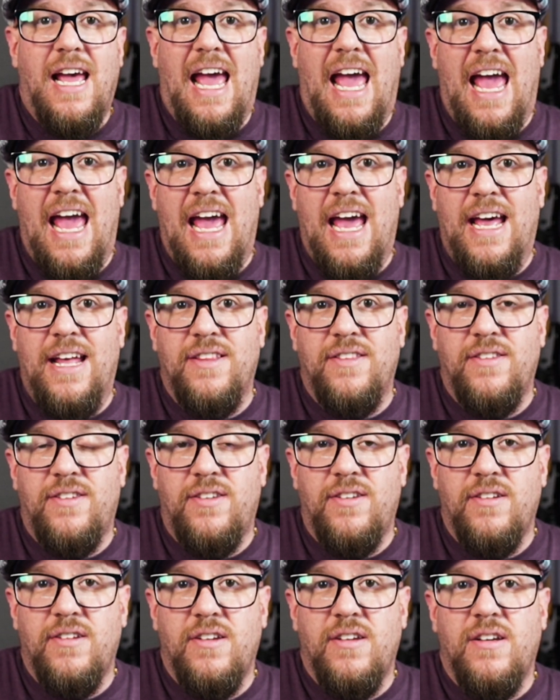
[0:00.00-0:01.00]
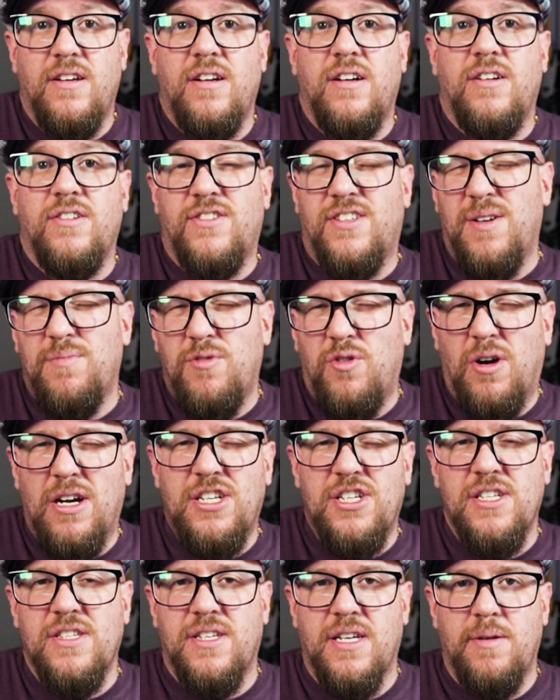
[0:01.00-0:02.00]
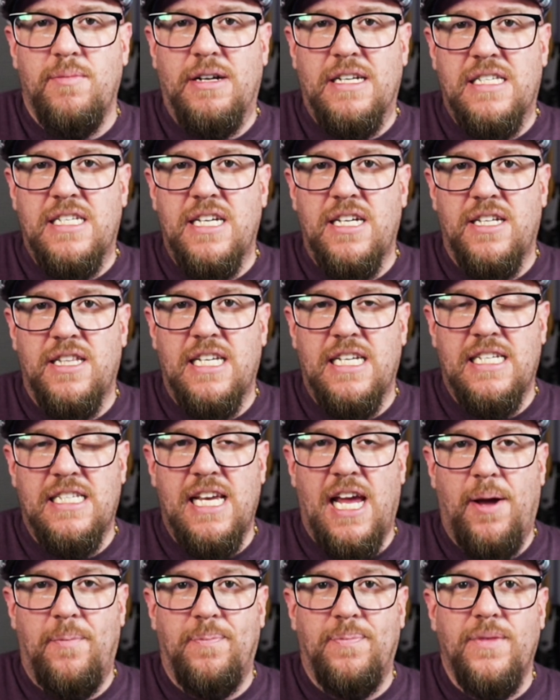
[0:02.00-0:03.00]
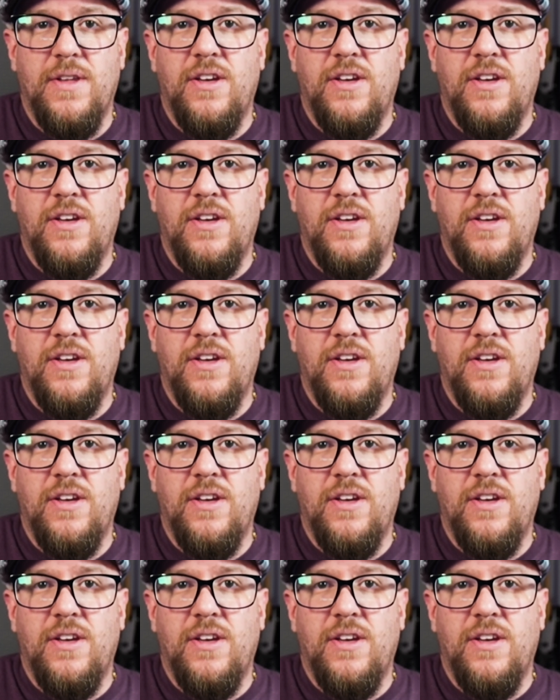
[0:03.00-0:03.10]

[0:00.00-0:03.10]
And some questions that you might see on the exam.